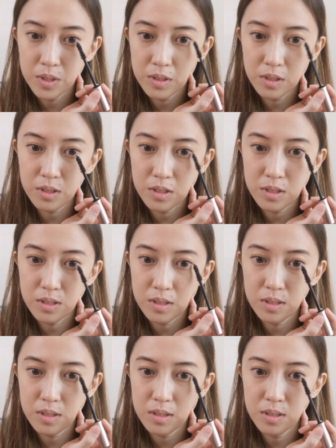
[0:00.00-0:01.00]
You can
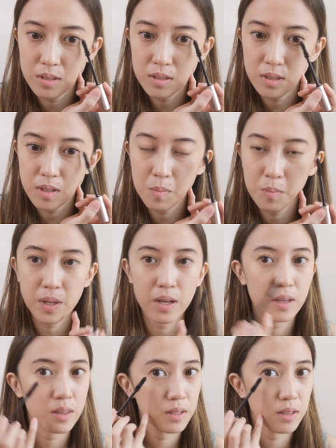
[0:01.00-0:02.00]
just
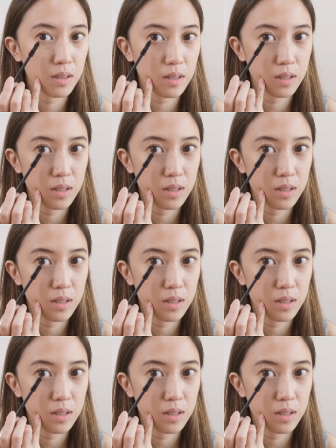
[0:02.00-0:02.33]
apply a little.